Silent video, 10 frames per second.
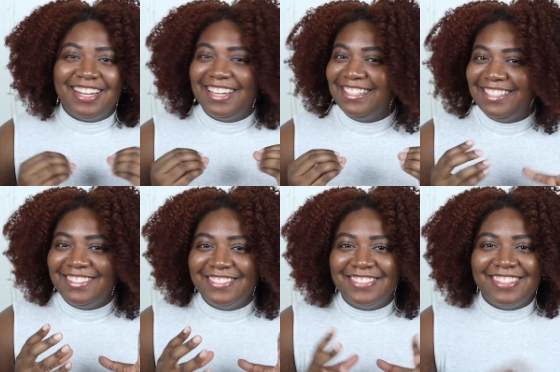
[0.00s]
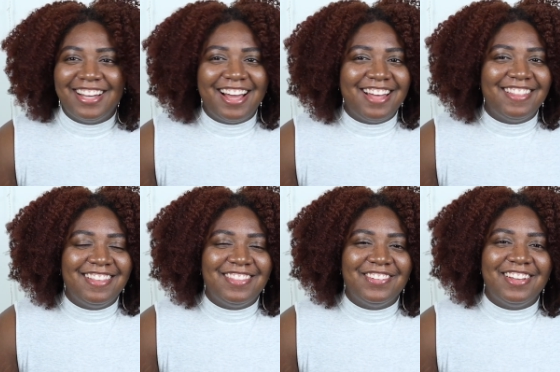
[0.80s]
I do. I
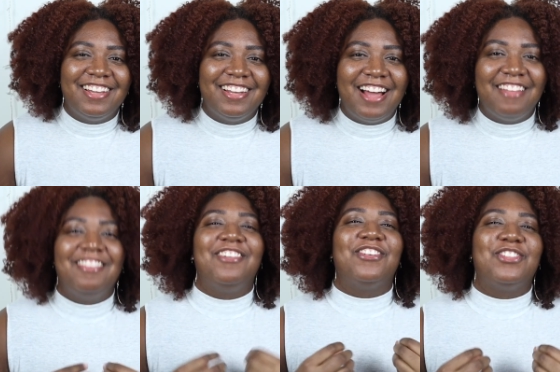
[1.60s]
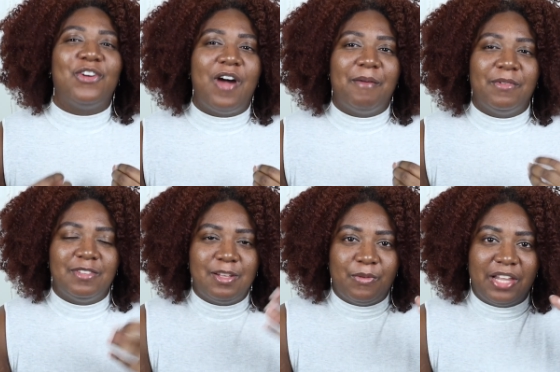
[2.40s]
think also I'm
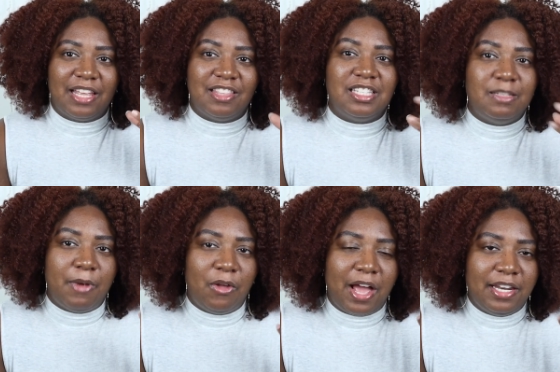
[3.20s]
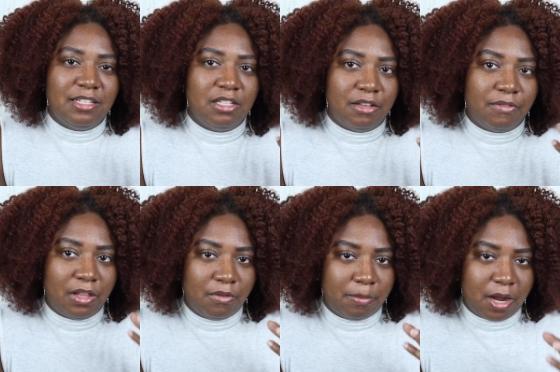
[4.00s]
someone like the smell. I need to, if I
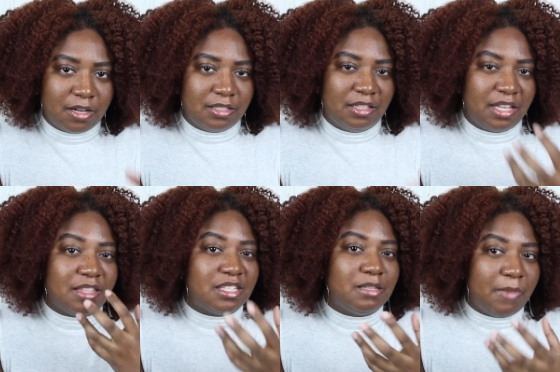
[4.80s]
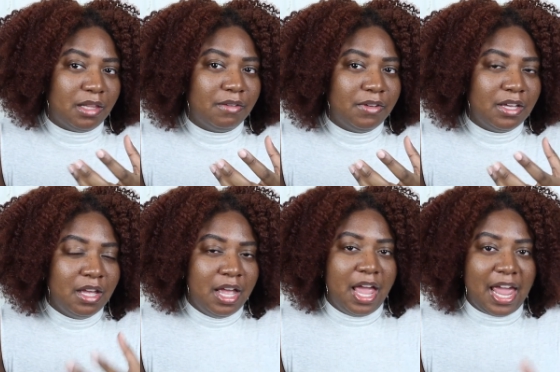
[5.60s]
love a product and like the smell of it
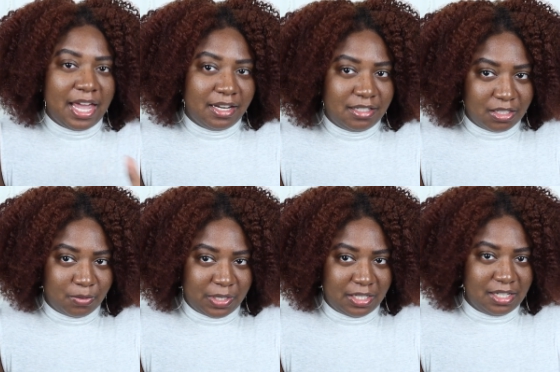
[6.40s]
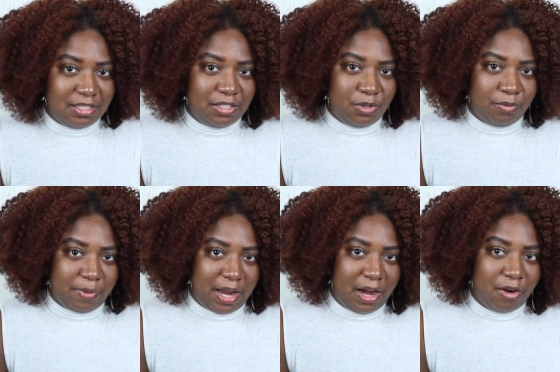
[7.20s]
and it does what it needs to do for
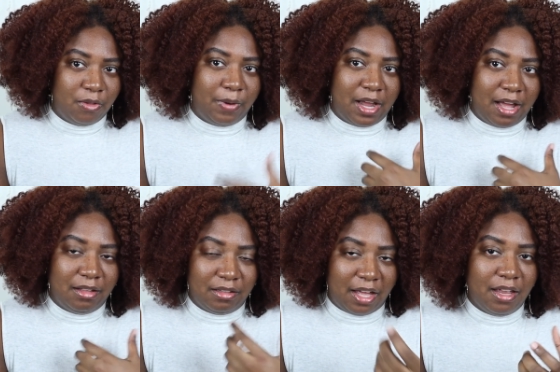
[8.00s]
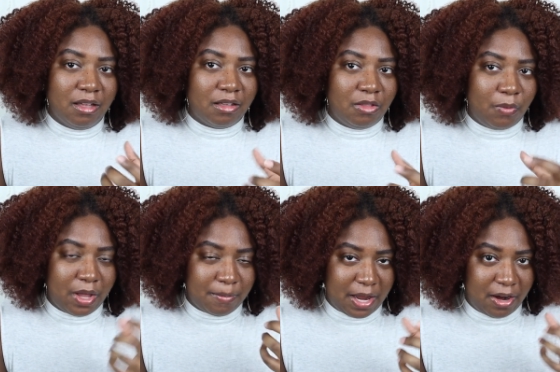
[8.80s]
my hair, the way I like the
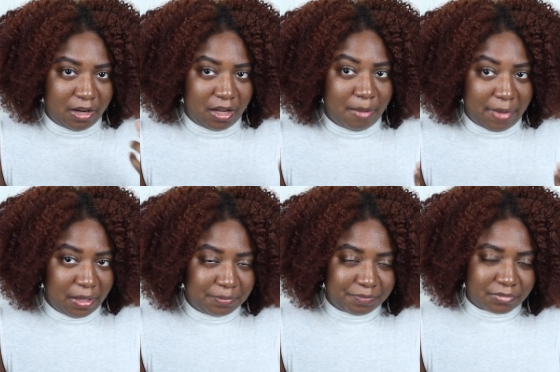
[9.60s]
way my hair to come out,